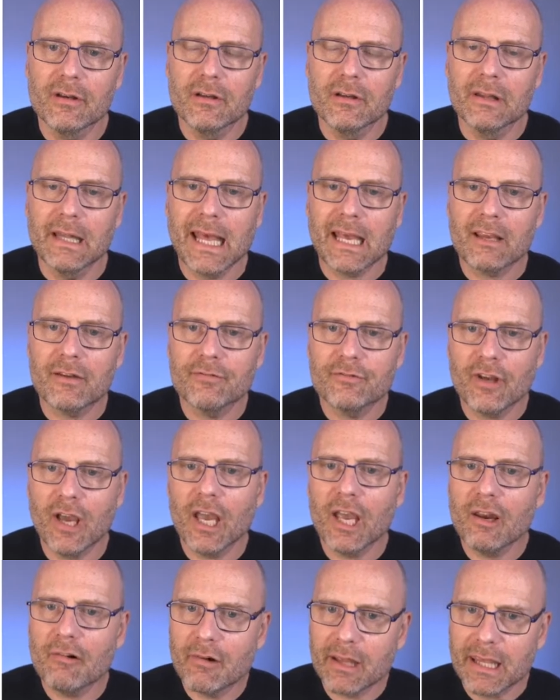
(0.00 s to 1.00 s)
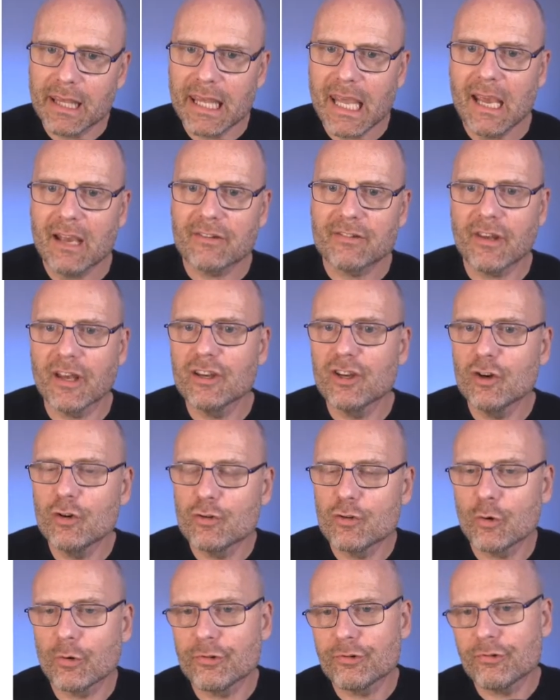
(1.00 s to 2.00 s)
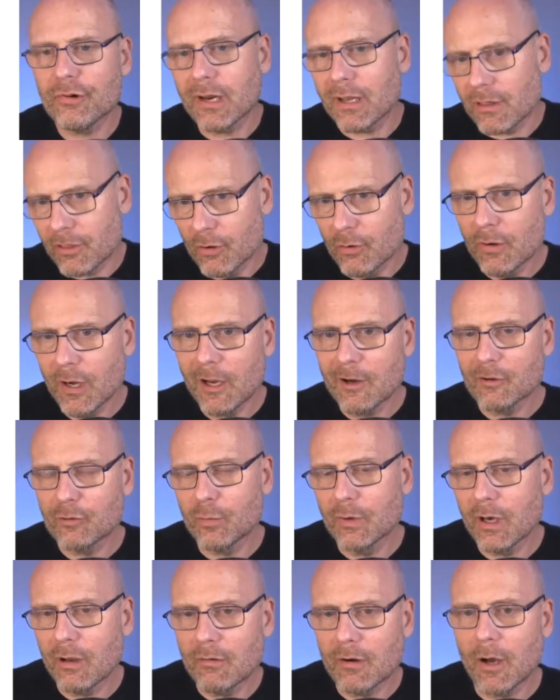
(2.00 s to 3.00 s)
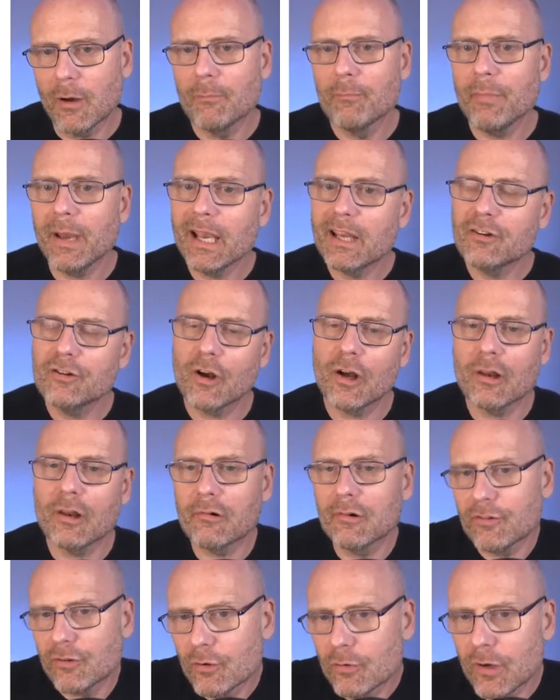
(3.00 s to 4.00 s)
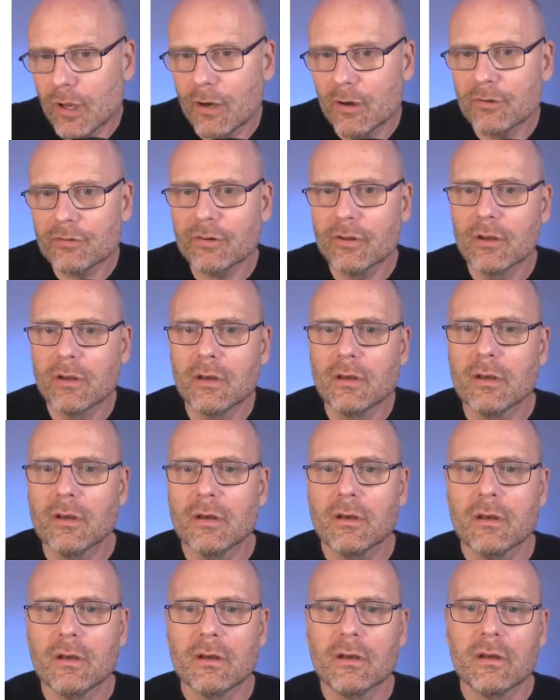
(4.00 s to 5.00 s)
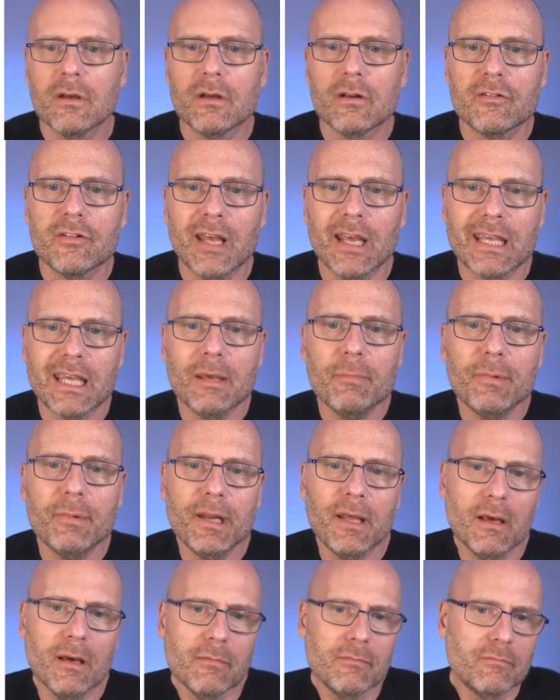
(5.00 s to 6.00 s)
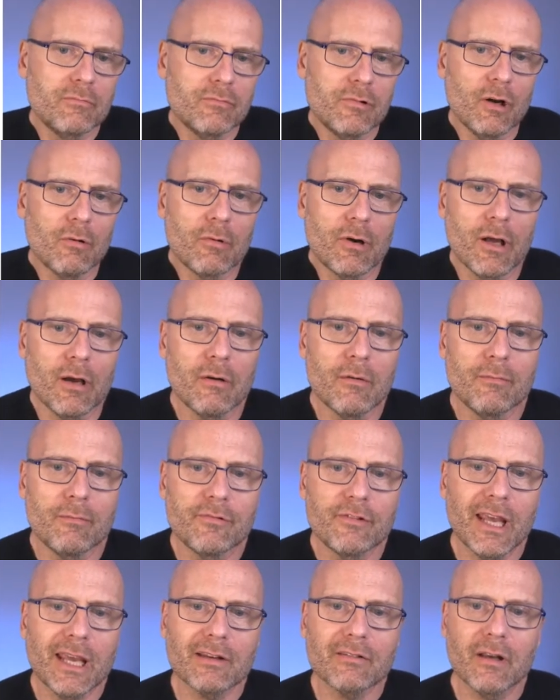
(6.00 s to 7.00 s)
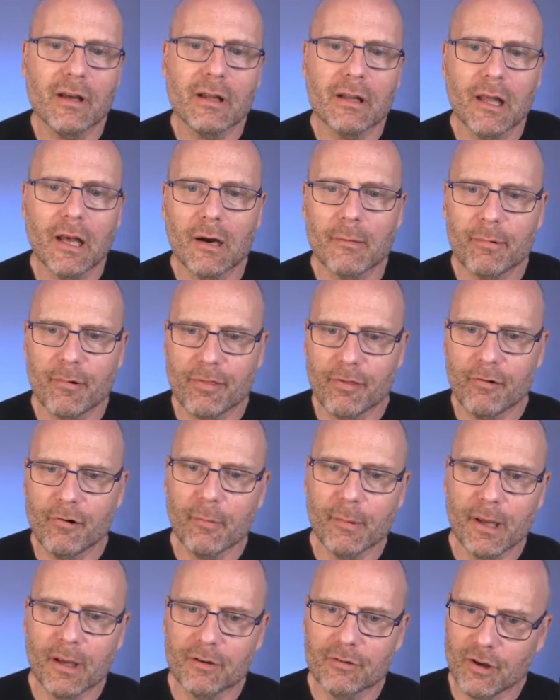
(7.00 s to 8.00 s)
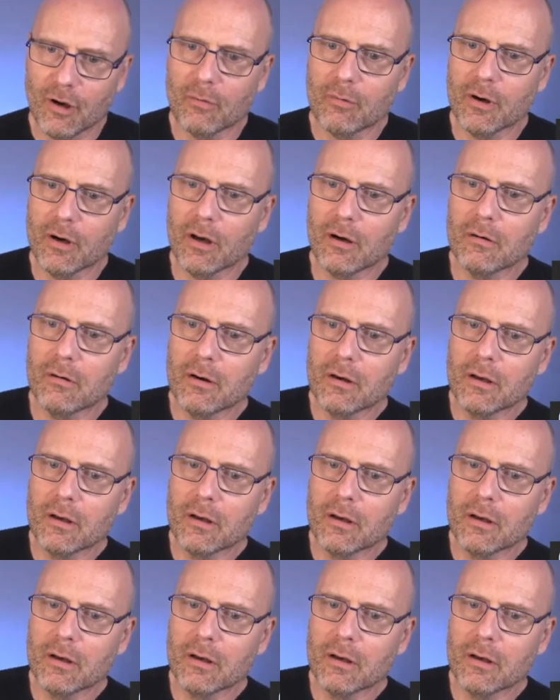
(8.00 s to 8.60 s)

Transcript: Lack of tiring? Yes. Unusual strength? Who knows? We don't know. Pain tolerance? Who knows? Tachypnea? Don't know. Tactile hyperthermia? Don't know.